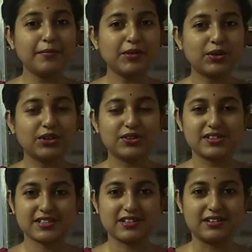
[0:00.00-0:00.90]
am going to
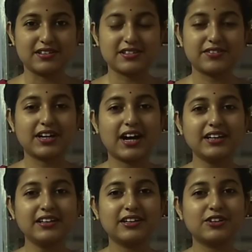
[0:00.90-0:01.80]
discuss
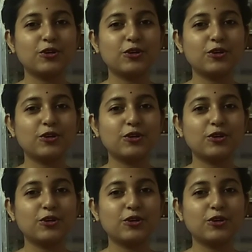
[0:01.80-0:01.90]
regarding the